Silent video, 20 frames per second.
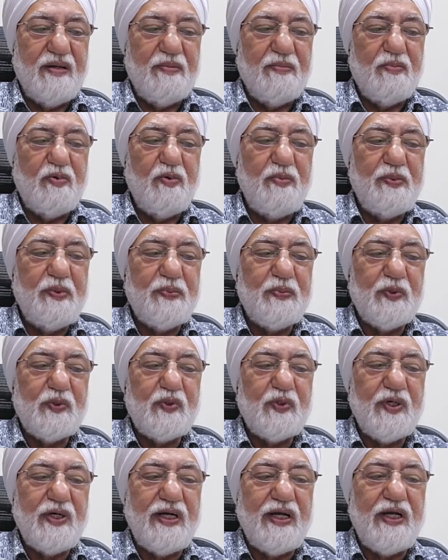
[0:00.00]

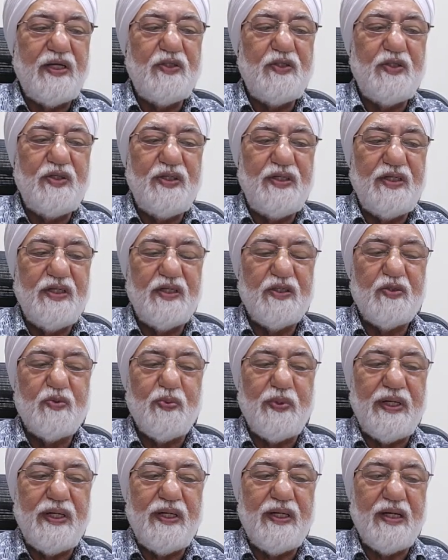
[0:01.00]
Bumiputra engineers
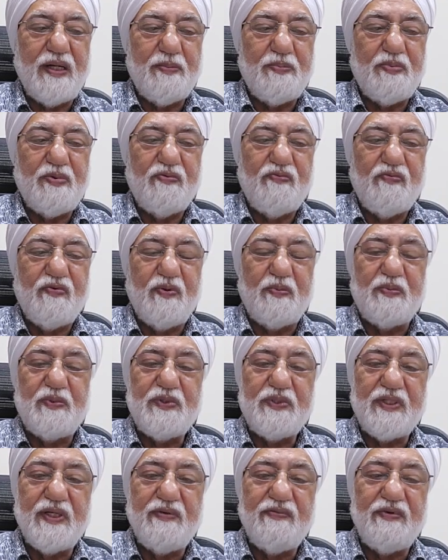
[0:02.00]
went up from
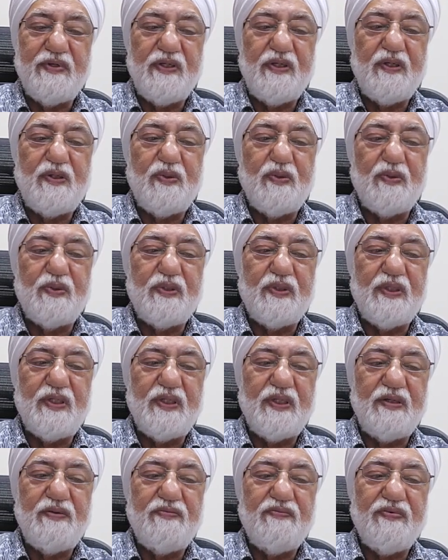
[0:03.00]
7 to
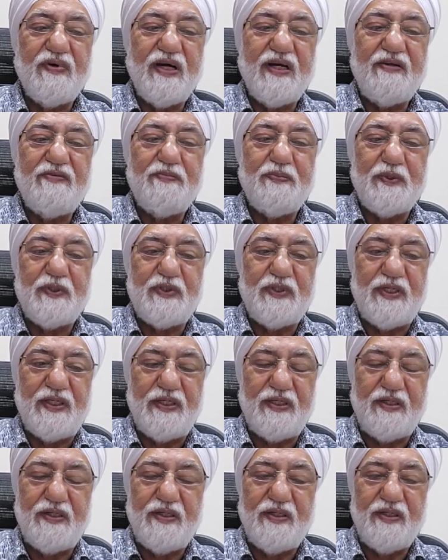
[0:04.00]
35%.
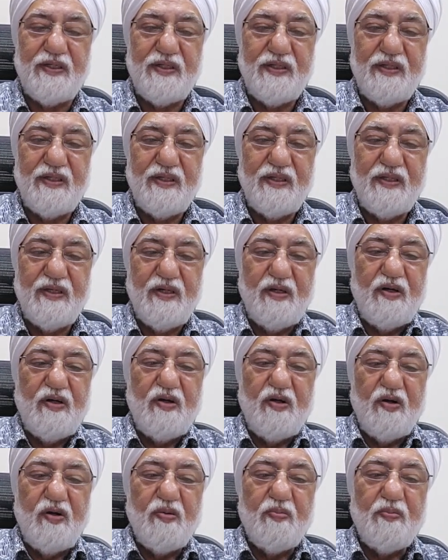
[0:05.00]

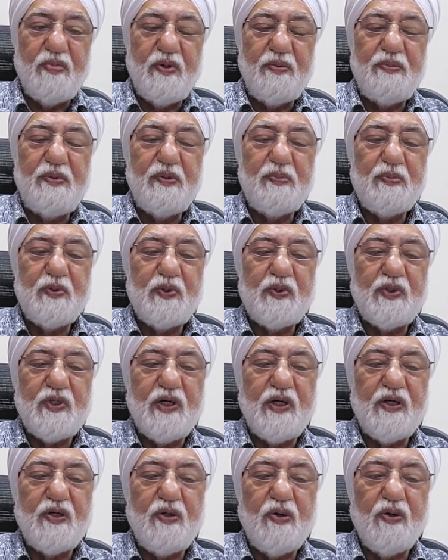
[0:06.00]

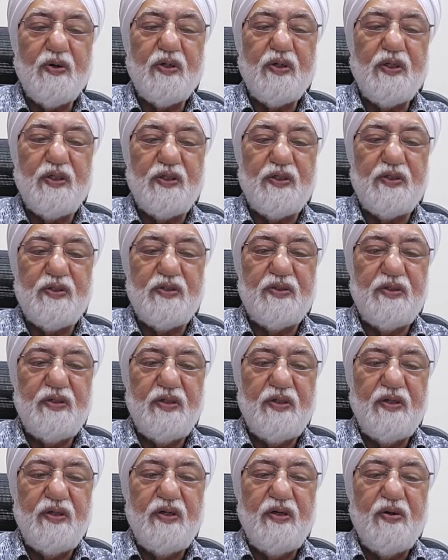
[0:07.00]
Bumiputra doctors
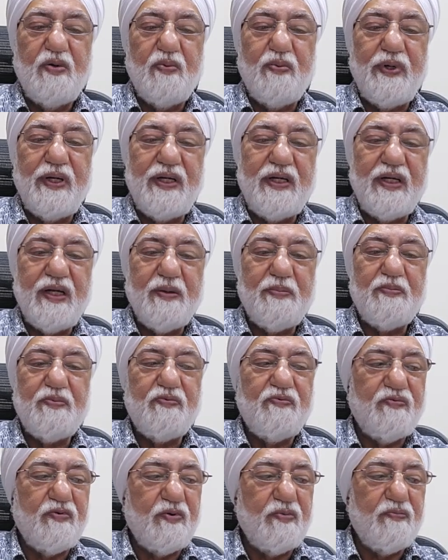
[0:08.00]
went up
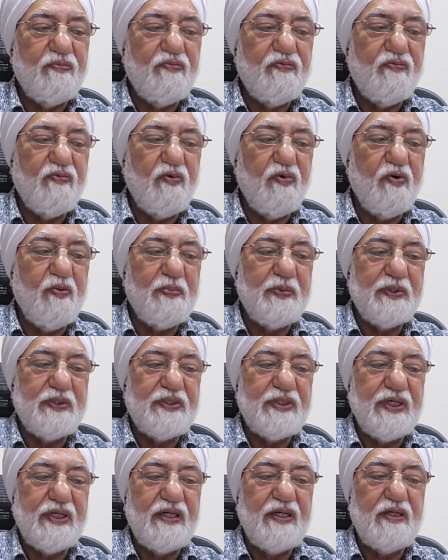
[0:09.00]
from
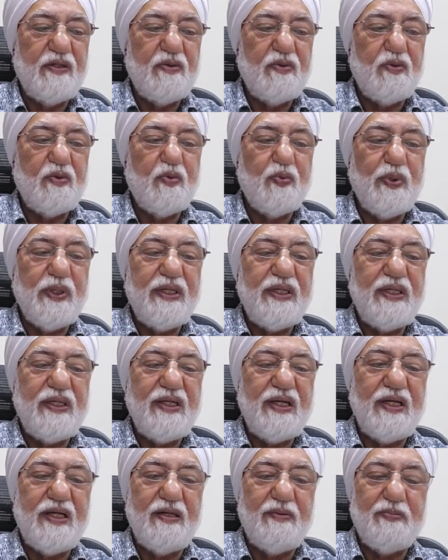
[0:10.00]
4% to
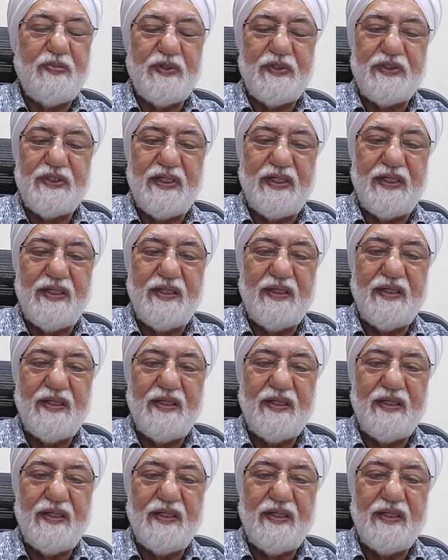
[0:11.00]
28%,